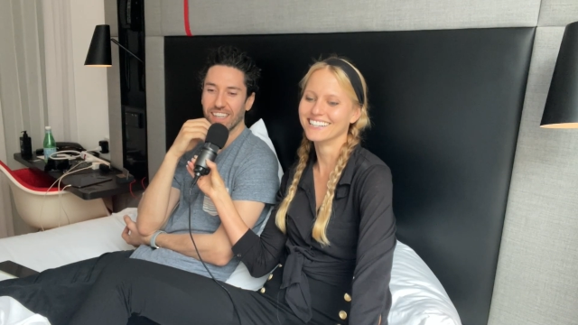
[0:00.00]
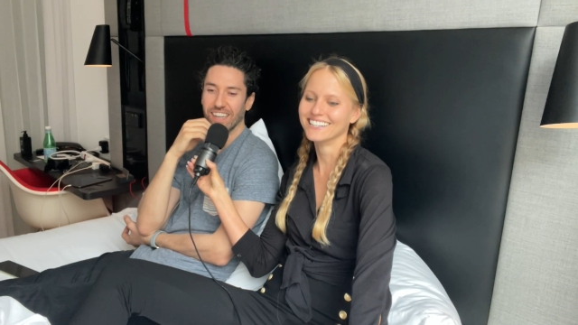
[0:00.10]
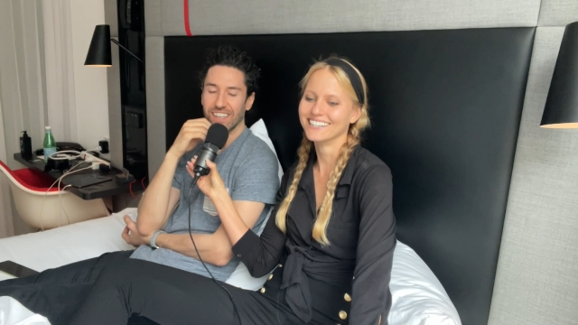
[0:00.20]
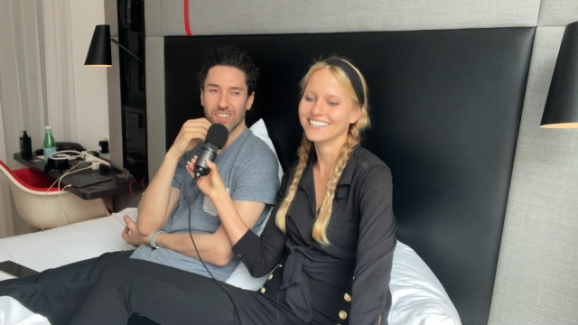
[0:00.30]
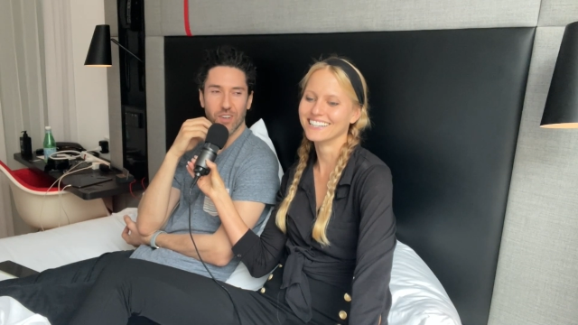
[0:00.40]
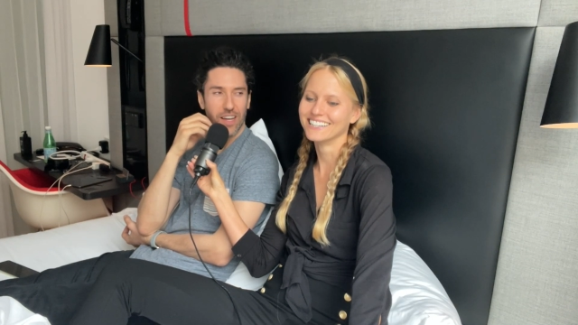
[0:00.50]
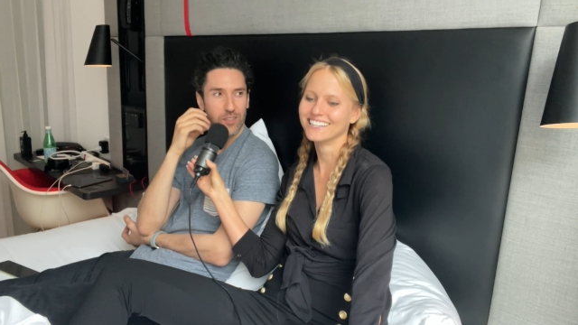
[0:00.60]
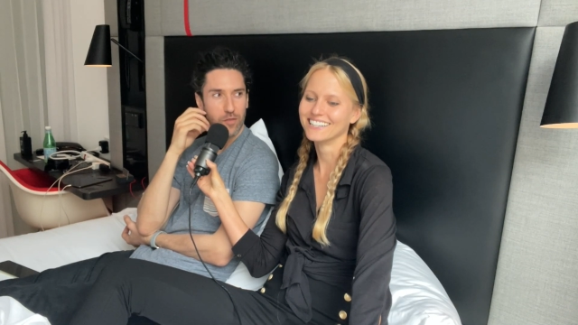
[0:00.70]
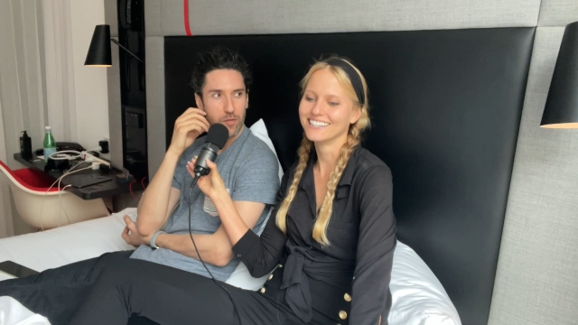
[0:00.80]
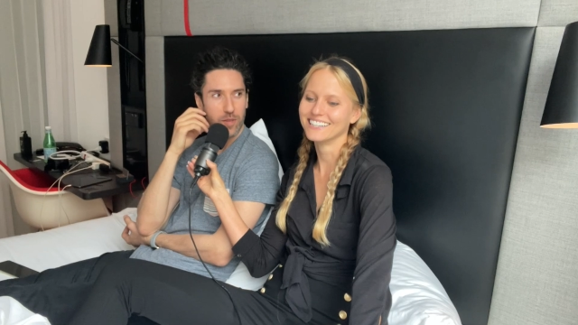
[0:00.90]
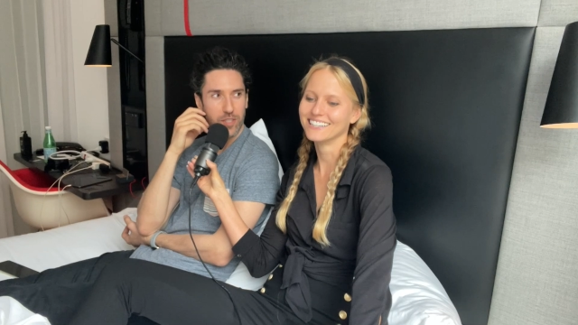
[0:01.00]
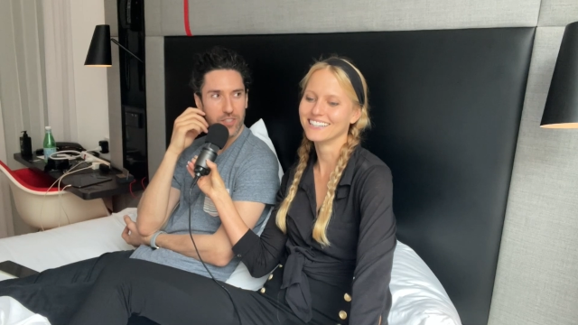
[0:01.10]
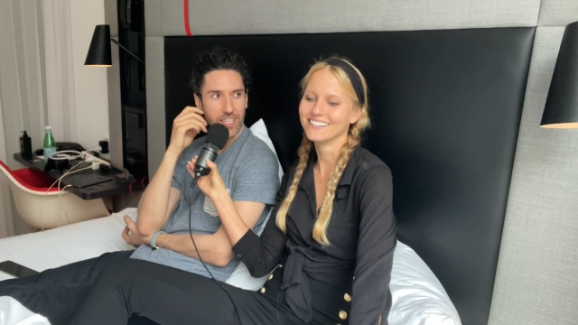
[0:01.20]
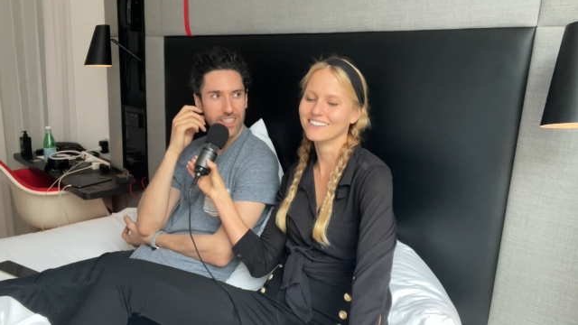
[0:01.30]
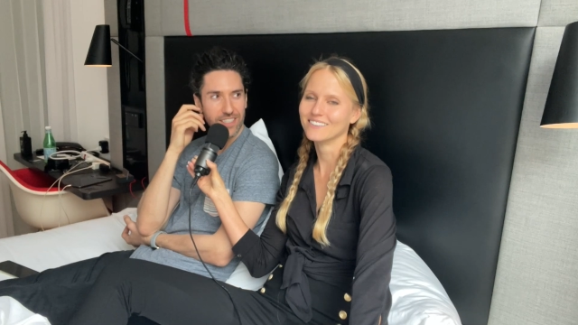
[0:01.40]
Speaker 1: I don't know. I don't know if their menu
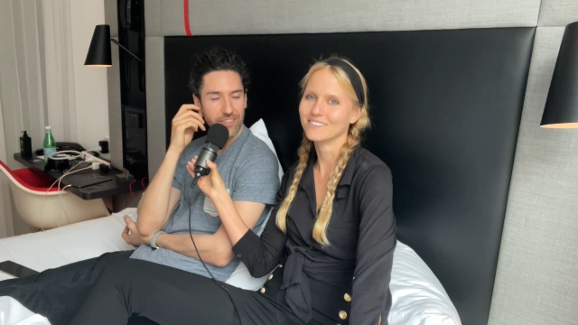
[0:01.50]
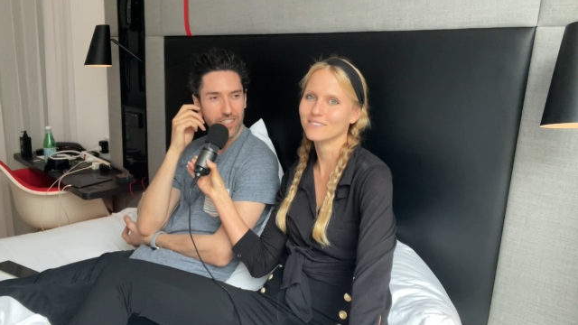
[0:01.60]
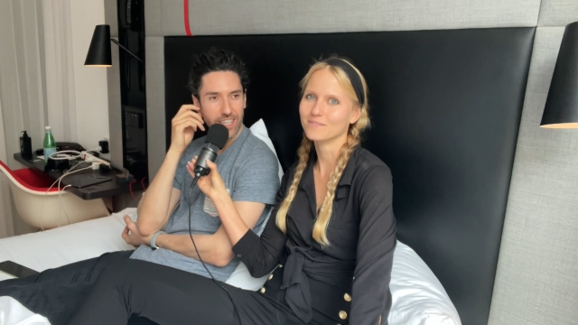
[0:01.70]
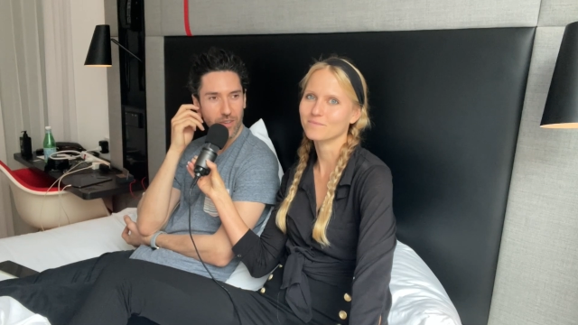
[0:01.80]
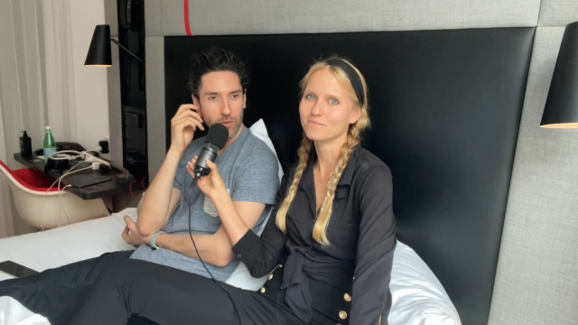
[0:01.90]
changes every day or